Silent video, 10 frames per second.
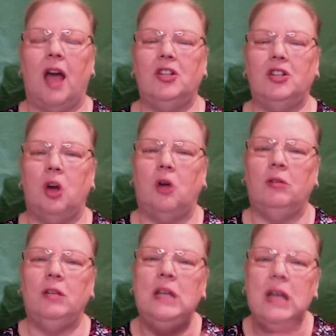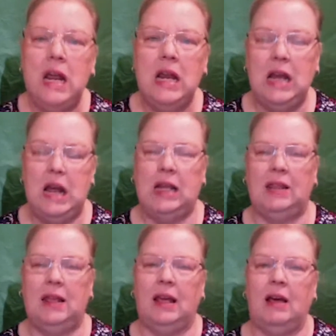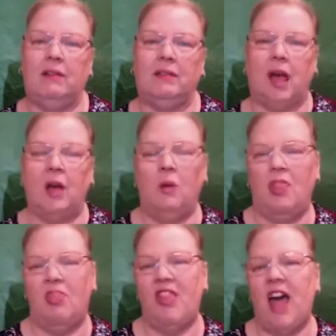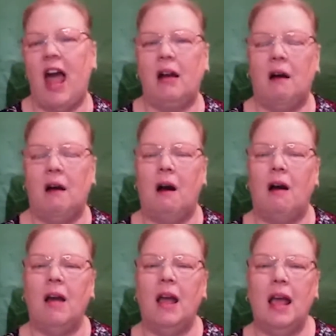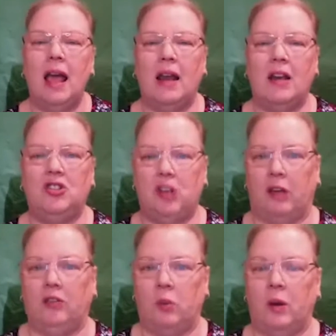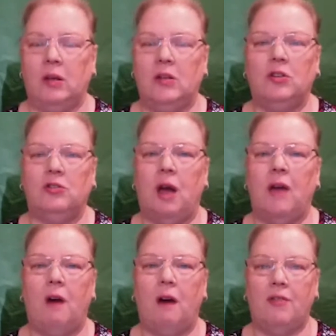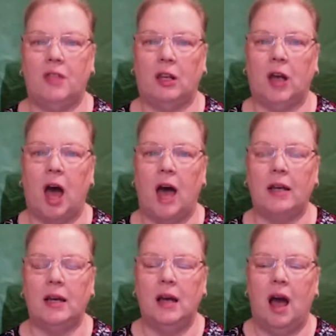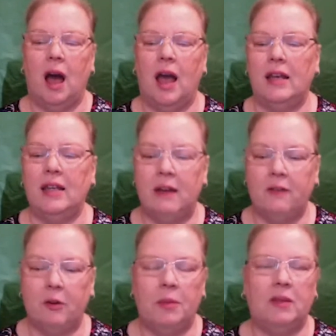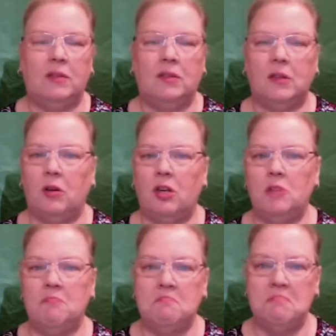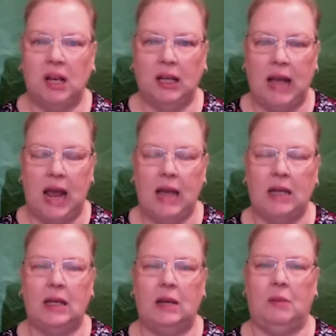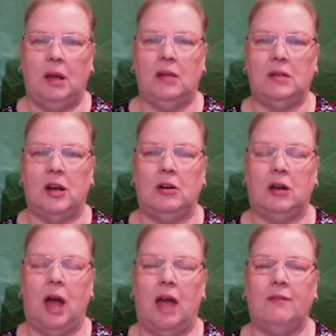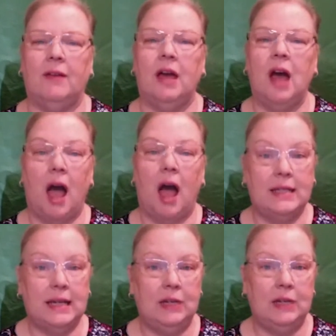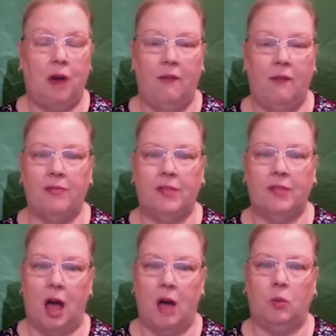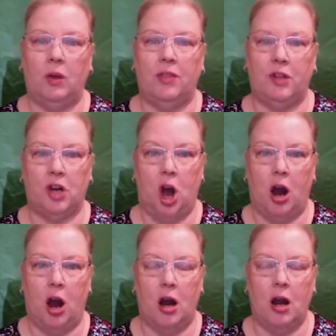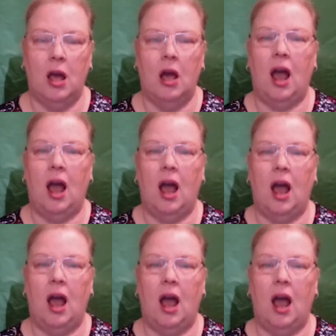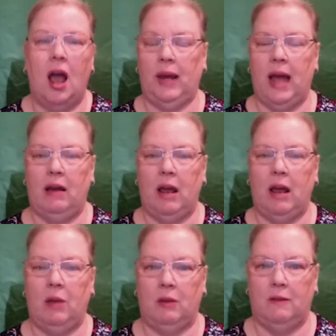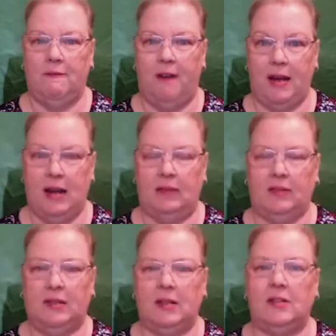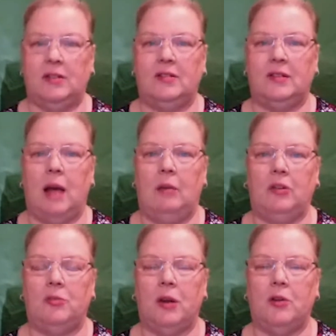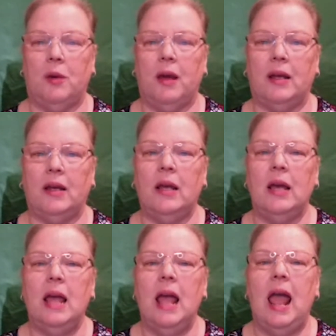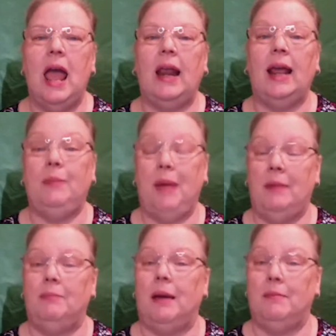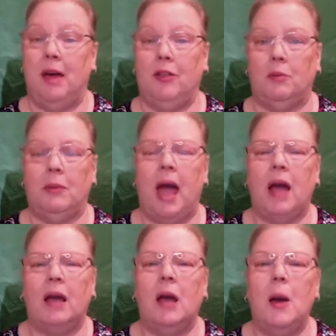I don't need anything else. I want that car, and I just wanted to drive off the lot. I had never been so humiliated in my entire life. I did drive off the lot with the car. I immediately went out and refinanced it to establish my credit, and I paid my mother back.